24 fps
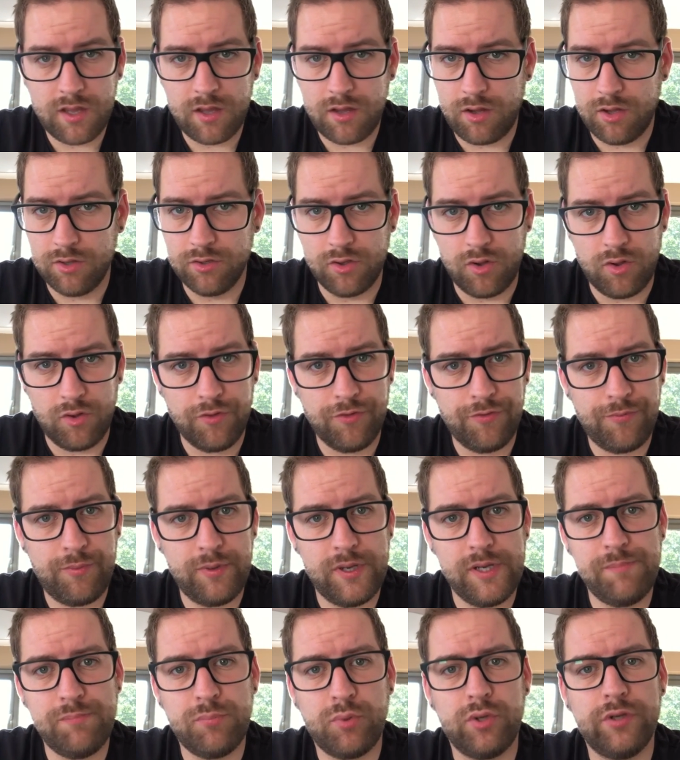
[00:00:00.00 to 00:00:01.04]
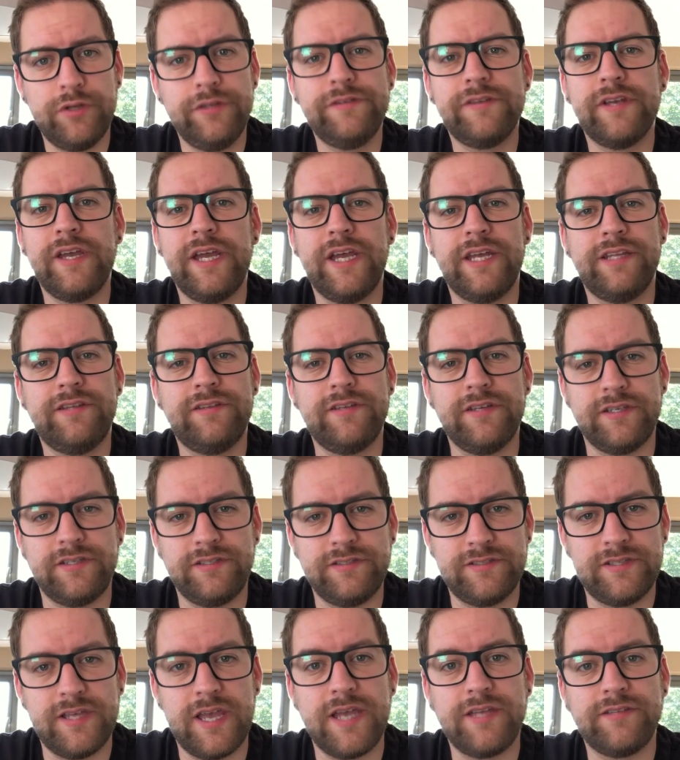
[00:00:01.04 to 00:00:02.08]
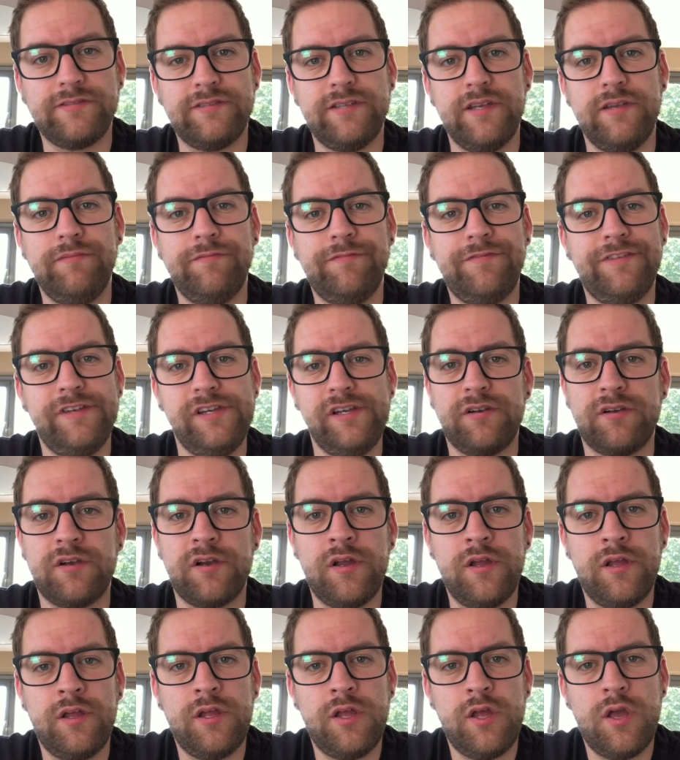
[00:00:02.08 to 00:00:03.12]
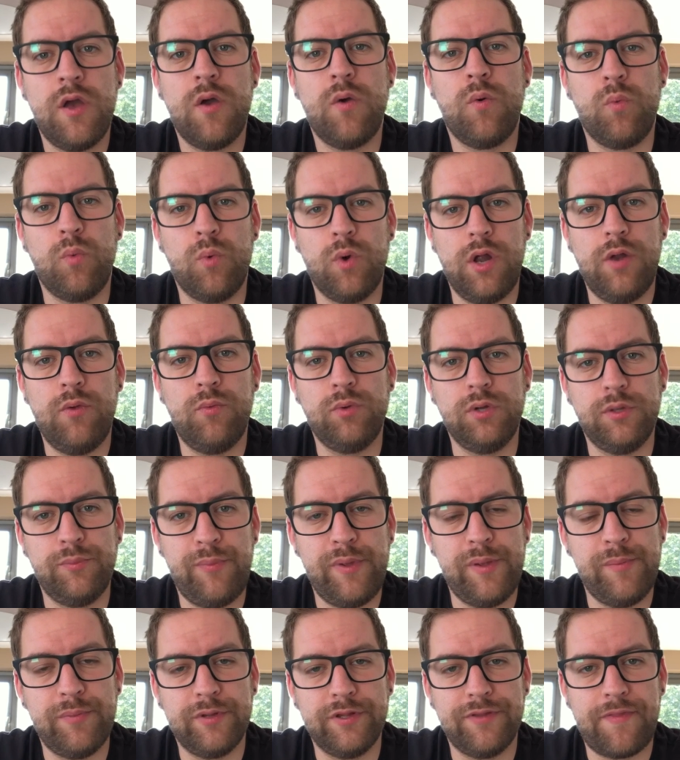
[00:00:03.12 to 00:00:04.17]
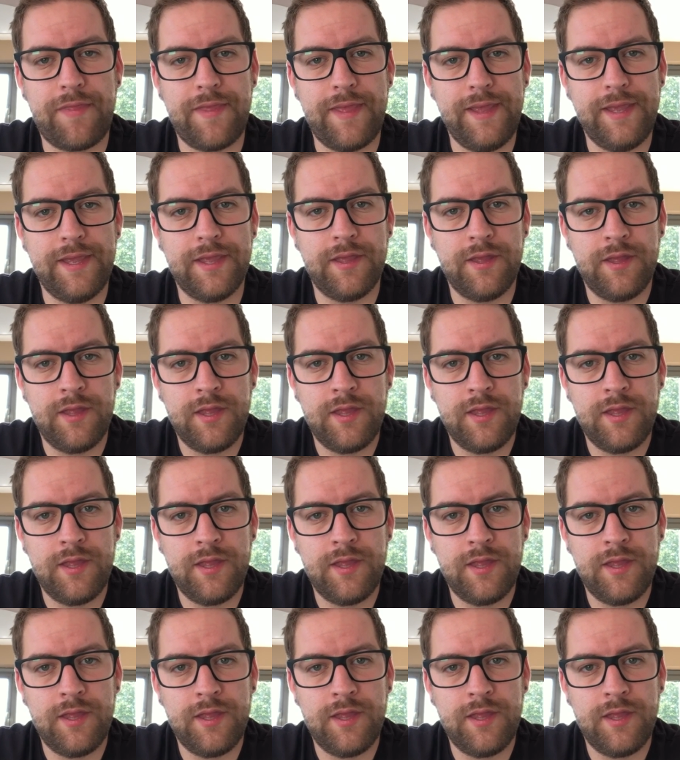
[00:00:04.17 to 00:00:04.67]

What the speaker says: On all 3 points, I had the exact same fear. What will people think?